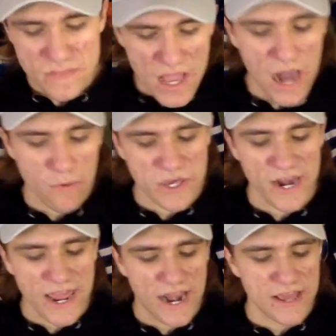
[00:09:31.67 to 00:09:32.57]
I was going
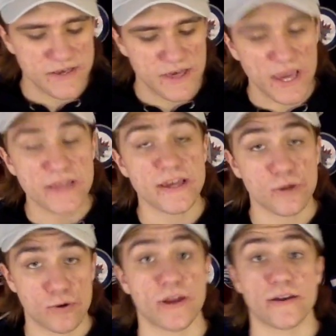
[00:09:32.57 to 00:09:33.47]
to get into this. It's
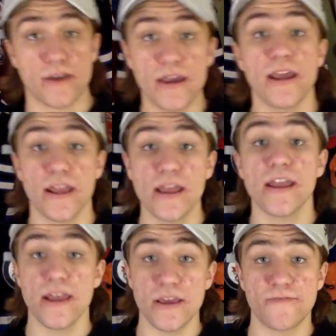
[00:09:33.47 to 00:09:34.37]
interesting. It
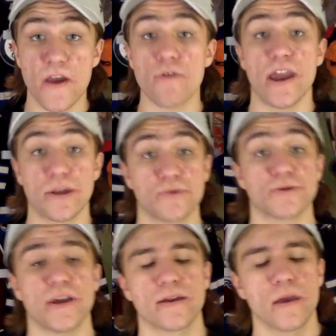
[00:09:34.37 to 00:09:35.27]
is very
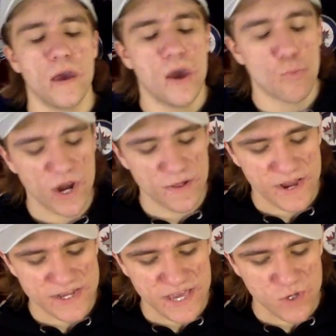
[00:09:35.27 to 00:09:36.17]
interesting when you
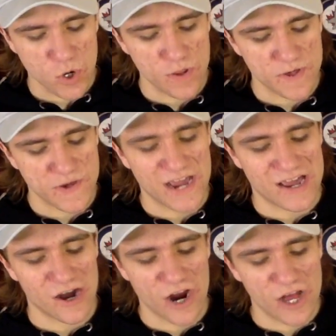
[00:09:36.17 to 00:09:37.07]
look at these goalies. You got
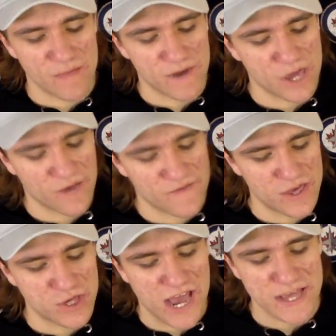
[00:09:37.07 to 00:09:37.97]
Connor Hellebuck here for the
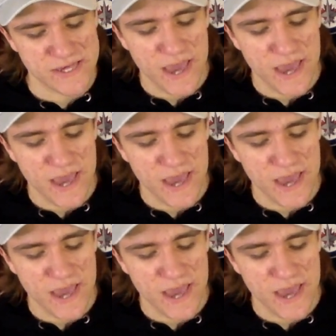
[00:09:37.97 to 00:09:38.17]
Jets.